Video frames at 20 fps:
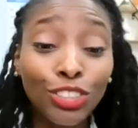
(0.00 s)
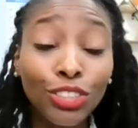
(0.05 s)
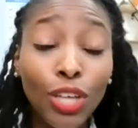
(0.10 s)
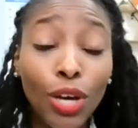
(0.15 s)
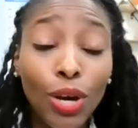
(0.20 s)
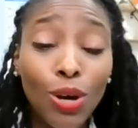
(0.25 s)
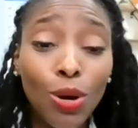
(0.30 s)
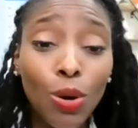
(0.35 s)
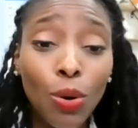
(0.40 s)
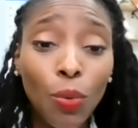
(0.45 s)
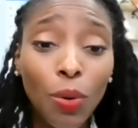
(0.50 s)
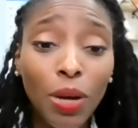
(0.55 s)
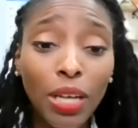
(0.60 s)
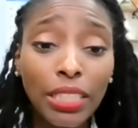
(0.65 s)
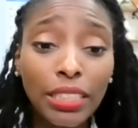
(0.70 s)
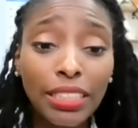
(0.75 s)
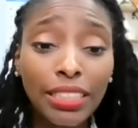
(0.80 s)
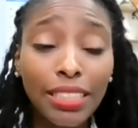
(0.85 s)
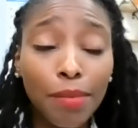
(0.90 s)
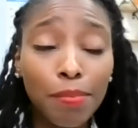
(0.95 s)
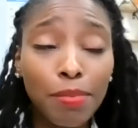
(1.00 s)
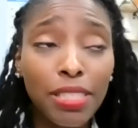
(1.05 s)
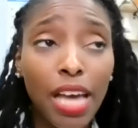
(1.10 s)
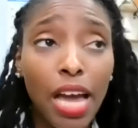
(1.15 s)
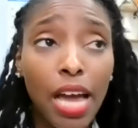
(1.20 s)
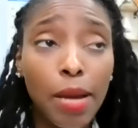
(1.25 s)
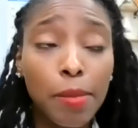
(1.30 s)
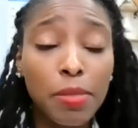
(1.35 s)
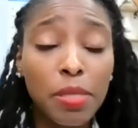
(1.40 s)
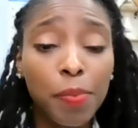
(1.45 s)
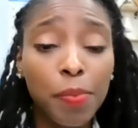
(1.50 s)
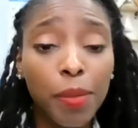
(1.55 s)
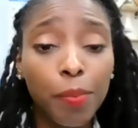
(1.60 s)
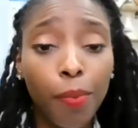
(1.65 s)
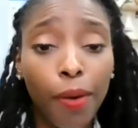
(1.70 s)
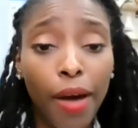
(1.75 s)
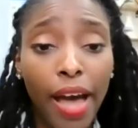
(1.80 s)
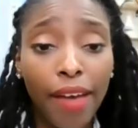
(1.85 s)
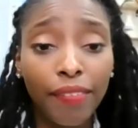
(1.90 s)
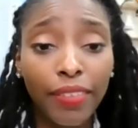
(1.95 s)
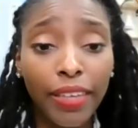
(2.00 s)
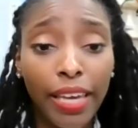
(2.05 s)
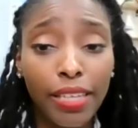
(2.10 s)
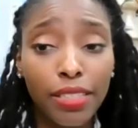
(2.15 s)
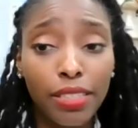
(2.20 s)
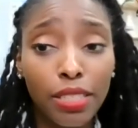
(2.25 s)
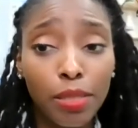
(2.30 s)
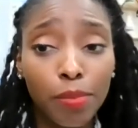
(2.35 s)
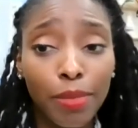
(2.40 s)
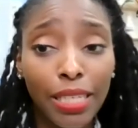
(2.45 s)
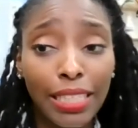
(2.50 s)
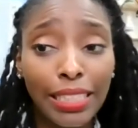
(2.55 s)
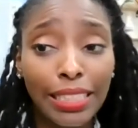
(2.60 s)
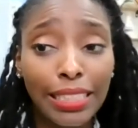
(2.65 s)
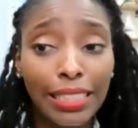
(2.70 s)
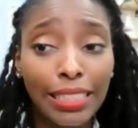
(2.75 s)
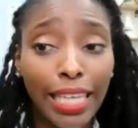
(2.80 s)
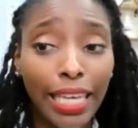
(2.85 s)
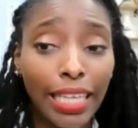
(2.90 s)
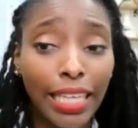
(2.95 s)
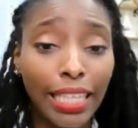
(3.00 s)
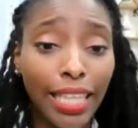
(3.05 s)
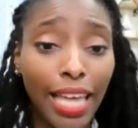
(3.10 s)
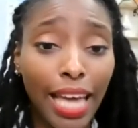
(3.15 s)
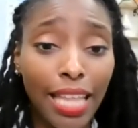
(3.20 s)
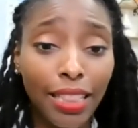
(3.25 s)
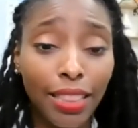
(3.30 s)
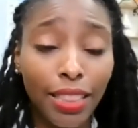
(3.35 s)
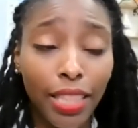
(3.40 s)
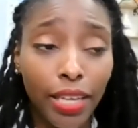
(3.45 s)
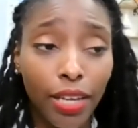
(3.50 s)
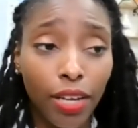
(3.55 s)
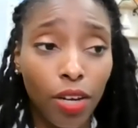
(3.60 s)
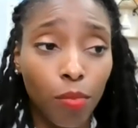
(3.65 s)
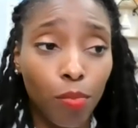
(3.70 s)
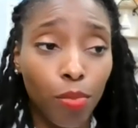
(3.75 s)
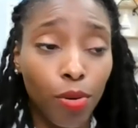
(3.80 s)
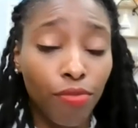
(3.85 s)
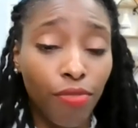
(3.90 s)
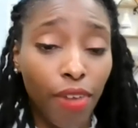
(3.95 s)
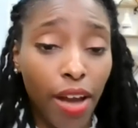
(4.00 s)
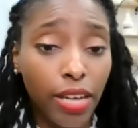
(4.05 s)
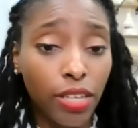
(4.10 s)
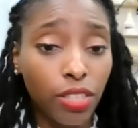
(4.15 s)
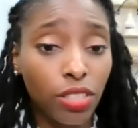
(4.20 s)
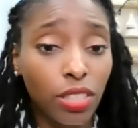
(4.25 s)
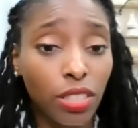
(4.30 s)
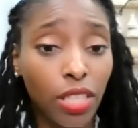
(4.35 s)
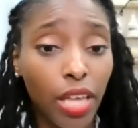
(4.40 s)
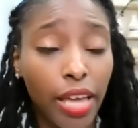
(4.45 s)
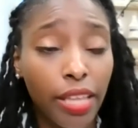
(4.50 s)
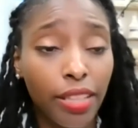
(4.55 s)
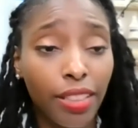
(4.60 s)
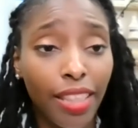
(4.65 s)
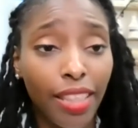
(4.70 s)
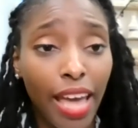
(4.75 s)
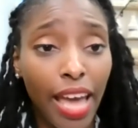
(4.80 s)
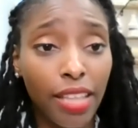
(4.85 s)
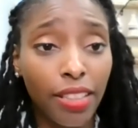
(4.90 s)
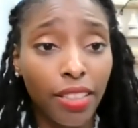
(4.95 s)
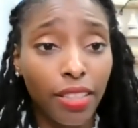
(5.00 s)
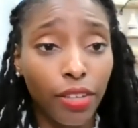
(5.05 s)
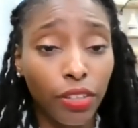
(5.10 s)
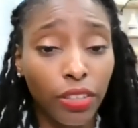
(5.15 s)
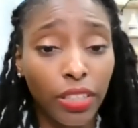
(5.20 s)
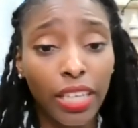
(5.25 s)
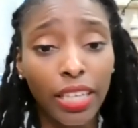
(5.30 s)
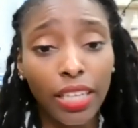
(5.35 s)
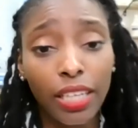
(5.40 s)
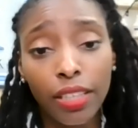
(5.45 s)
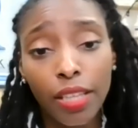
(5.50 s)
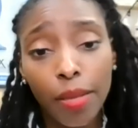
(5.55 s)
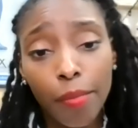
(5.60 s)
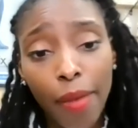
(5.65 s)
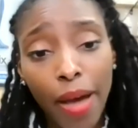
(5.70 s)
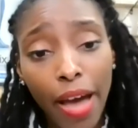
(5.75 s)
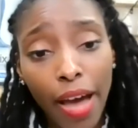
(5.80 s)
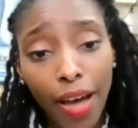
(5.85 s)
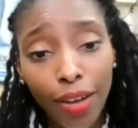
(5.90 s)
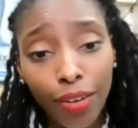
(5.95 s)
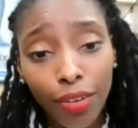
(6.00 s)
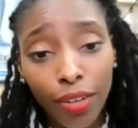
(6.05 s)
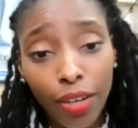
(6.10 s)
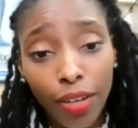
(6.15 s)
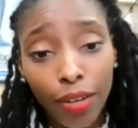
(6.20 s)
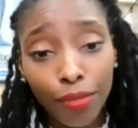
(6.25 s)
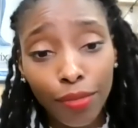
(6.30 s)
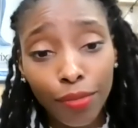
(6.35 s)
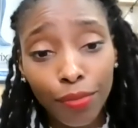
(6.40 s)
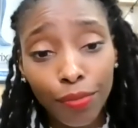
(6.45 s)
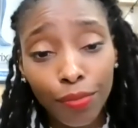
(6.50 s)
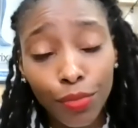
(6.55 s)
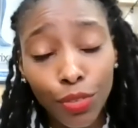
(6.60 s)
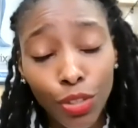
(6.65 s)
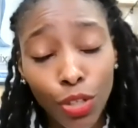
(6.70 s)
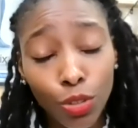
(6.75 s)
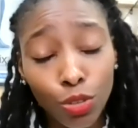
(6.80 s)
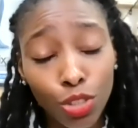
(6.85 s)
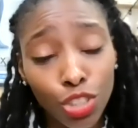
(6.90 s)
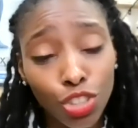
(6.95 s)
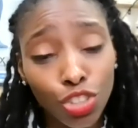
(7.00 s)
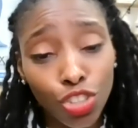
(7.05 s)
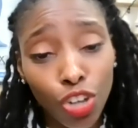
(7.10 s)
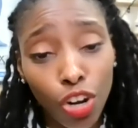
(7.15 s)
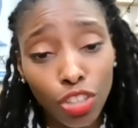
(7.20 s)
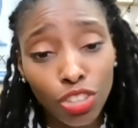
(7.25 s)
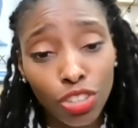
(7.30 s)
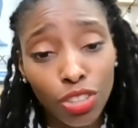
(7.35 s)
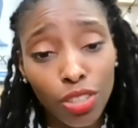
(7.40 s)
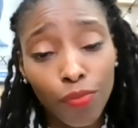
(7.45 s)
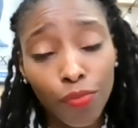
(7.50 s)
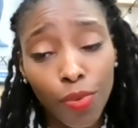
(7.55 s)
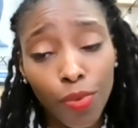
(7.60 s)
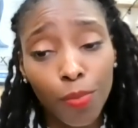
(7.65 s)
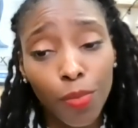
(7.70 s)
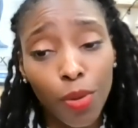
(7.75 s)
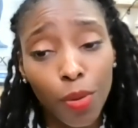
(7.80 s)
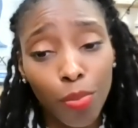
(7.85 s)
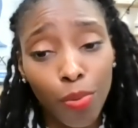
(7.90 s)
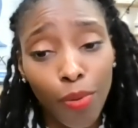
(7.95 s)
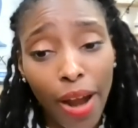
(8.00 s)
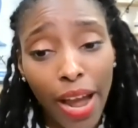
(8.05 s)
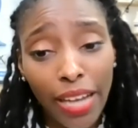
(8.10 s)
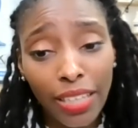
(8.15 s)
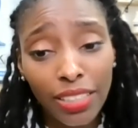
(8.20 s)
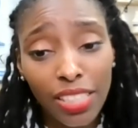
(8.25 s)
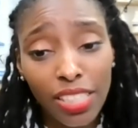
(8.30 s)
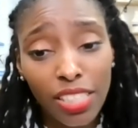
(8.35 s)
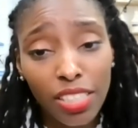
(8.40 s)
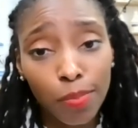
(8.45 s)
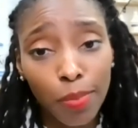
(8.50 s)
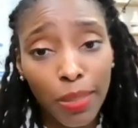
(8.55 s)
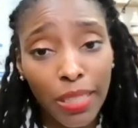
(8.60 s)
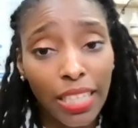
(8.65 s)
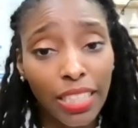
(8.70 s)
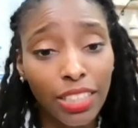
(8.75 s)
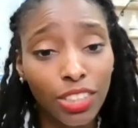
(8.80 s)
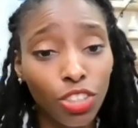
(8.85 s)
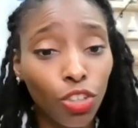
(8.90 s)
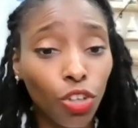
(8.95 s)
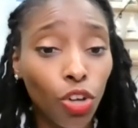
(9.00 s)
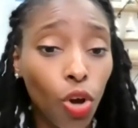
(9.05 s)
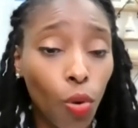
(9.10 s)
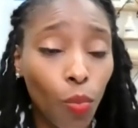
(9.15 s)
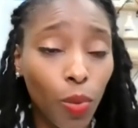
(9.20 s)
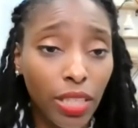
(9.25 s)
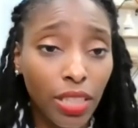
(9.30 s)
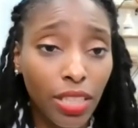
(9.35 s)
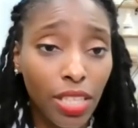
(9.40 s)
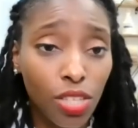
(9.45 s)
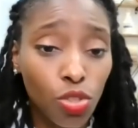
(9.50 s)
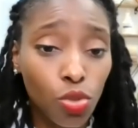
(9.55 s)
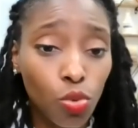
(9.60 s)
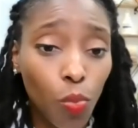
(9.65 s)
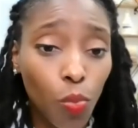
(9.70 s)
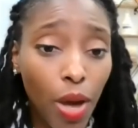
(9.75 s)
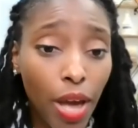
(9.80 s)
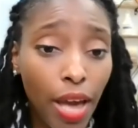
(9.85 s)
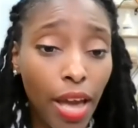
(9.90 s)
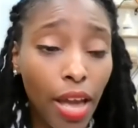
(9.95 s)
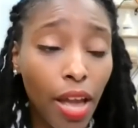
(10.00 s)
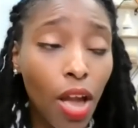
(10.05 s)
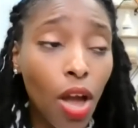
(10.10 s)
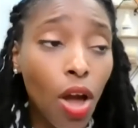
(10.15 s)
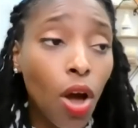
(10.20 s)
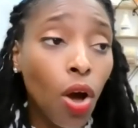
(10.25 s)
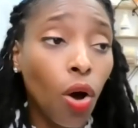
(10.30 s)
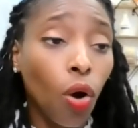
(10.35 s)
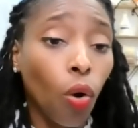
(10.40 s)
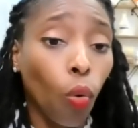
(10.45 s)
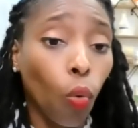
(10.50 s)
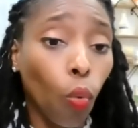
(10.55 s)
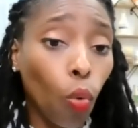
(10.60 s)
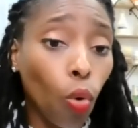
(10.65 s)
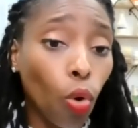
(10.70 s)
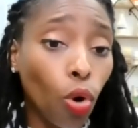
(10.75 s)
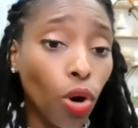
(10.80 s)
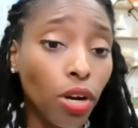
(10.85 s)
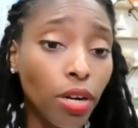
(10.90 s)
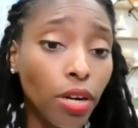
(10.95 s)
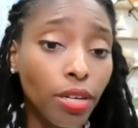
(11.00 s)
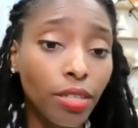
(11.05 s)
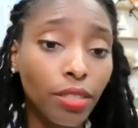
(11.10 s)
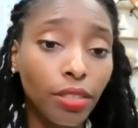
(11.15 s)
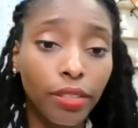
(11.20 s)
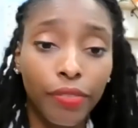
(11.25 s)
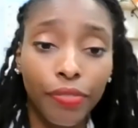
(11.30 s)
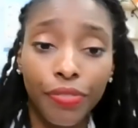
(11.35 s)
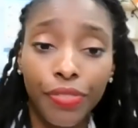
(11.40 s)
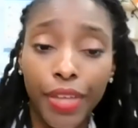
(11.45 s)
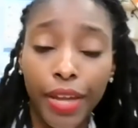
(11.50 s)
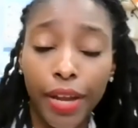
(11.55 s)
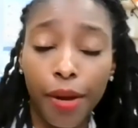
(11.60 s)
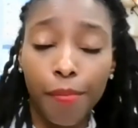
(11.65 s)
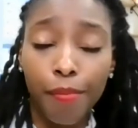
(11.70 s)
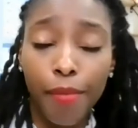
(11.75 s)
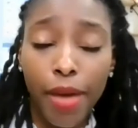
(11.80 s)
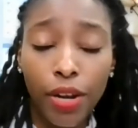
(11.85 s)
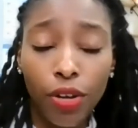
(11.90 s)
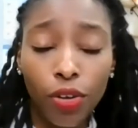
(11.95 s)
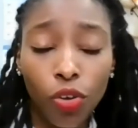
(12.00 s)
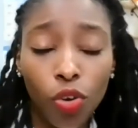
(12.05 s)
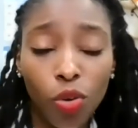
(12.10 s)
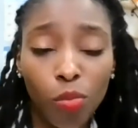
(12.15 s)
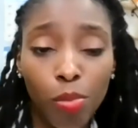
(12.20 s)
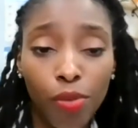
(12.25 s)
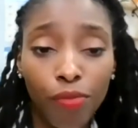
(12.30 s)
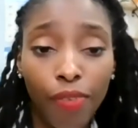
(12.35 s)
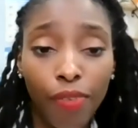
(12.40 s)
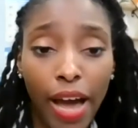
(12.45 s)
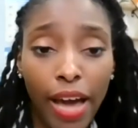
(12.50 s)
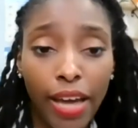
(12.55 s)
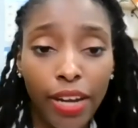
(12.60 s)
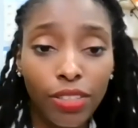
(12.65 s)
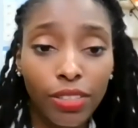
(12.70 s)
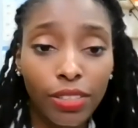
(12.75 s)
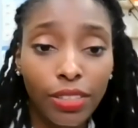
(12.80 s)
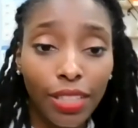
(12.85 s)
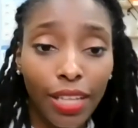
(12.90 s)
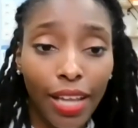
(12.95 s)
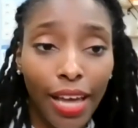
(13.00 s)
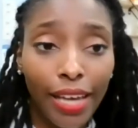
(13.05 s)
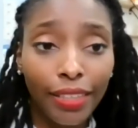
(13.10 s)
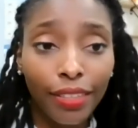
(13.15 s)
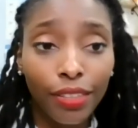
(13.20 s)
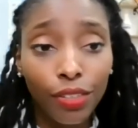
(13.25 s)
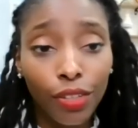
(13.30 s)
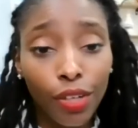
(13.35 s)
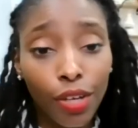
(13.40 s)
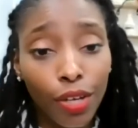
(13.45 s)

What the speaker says: So sometimes people have came to me and saying that their provider said that they're kicking them out of, discharging them from their practice because they're going this way, or their medical providers like,